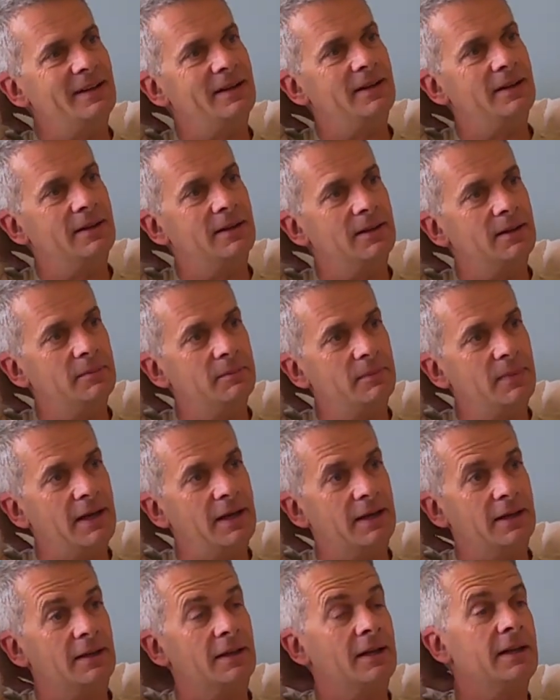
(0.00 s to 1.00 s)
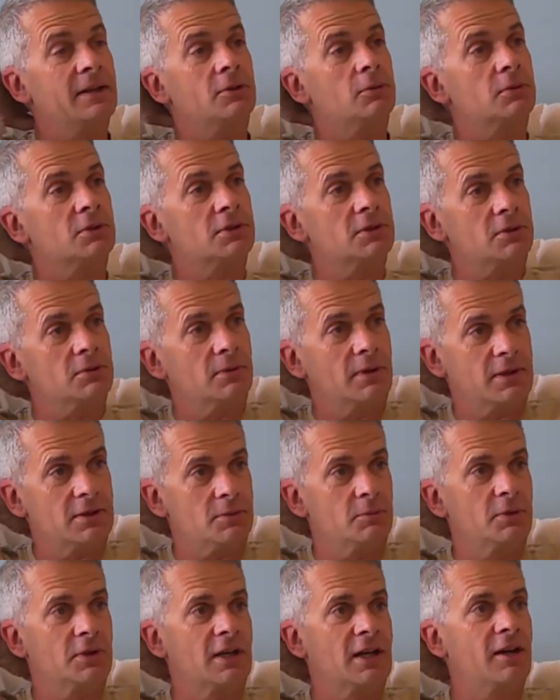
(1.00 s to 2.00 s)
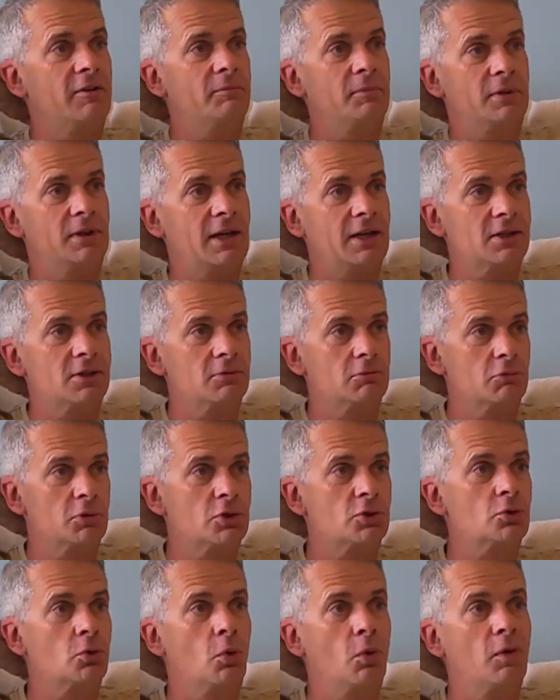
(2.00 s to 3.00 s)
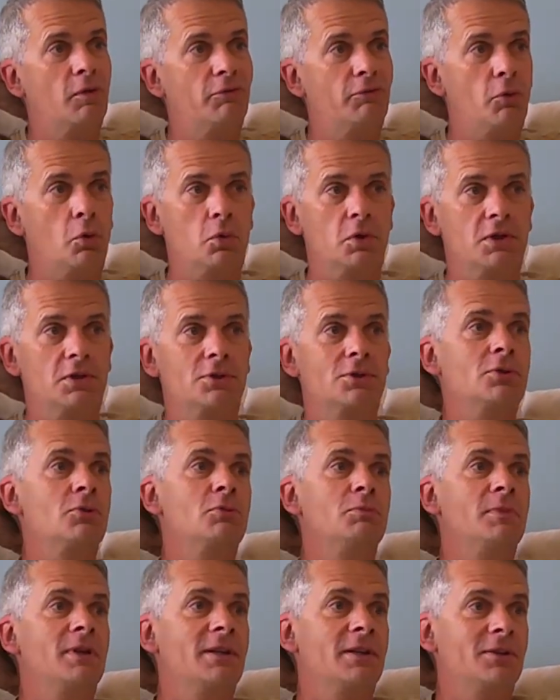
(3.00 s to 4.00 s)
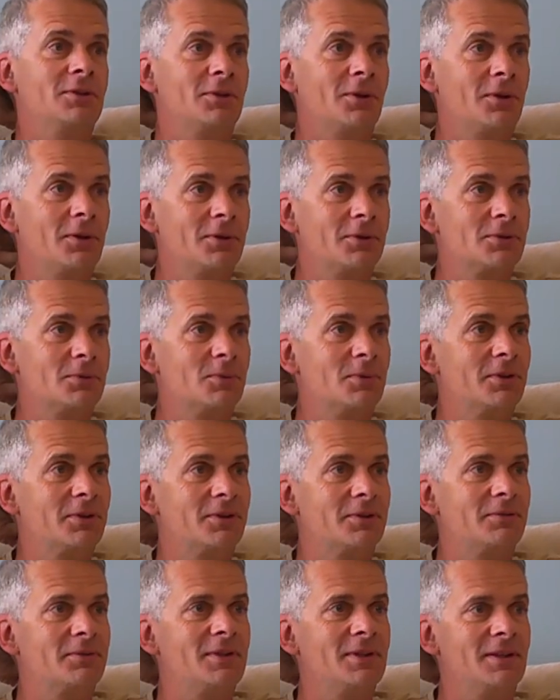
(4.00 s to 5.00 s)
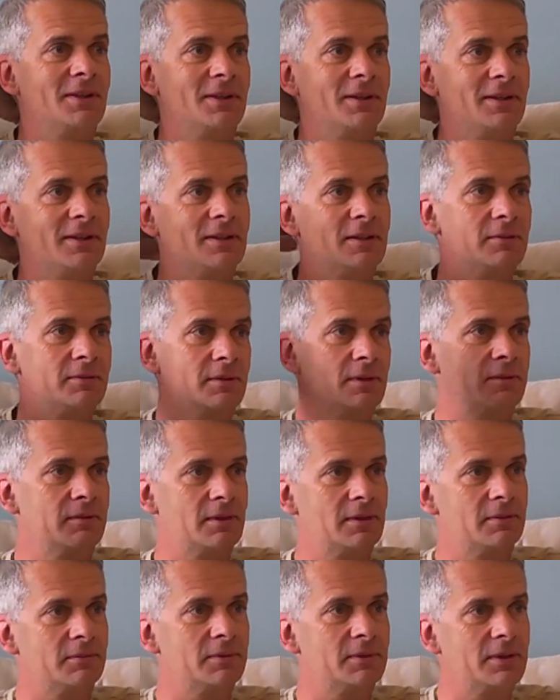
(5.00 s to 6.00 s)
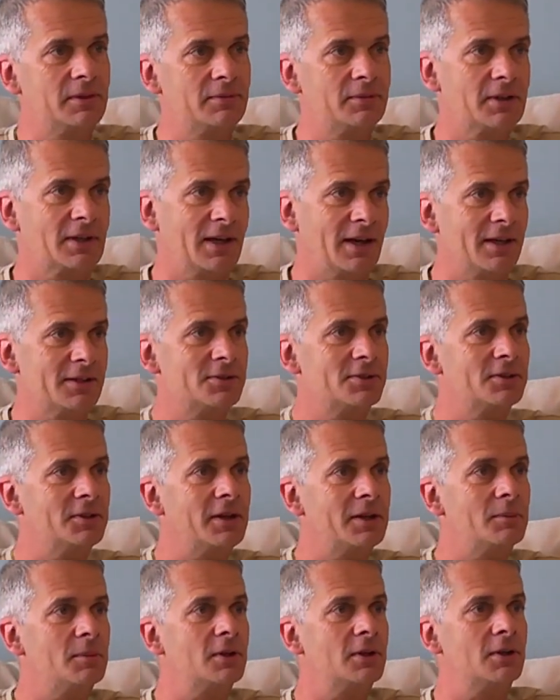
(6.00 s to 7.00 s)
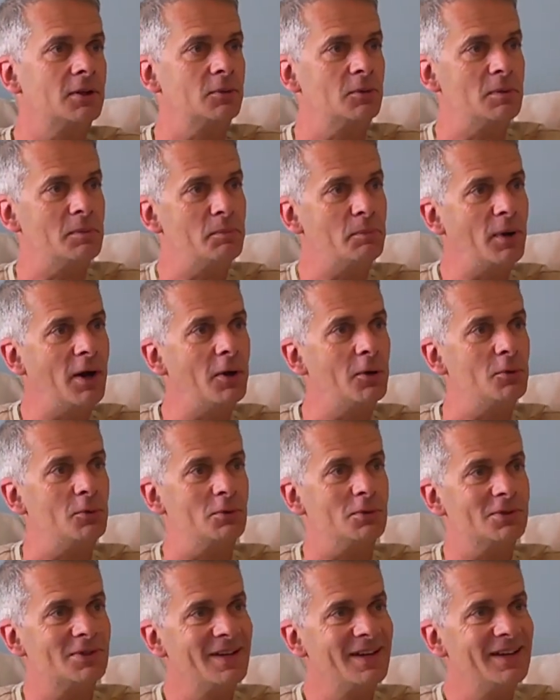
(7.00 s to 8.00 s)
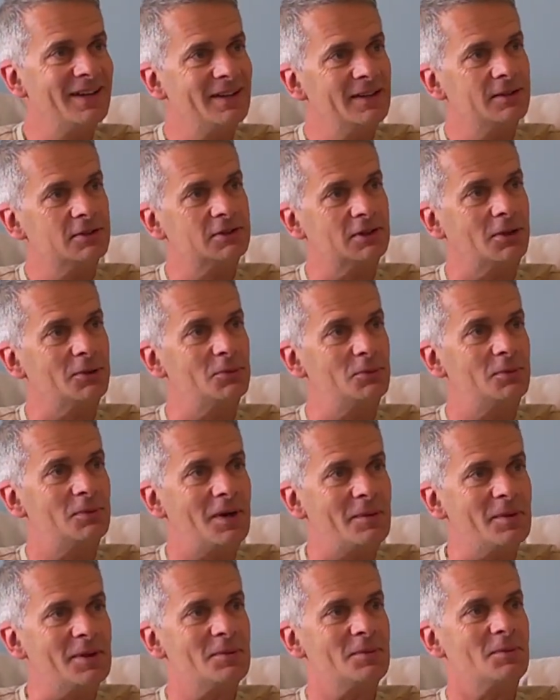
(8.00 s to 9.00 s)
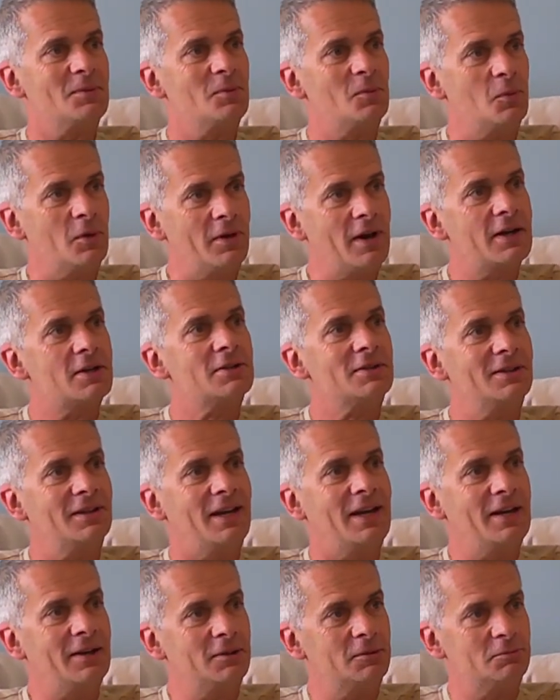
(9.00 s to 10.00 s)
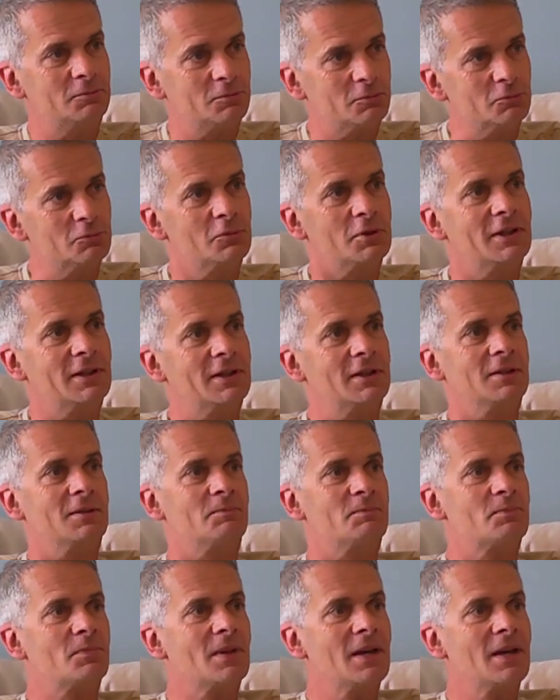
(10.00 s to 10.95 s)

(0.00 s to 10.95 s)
Um, and it led to a situation where the government had to restore $42 million worth of the, uh, of, of the cuts that they were going to impose. So, I mean, we're actually now really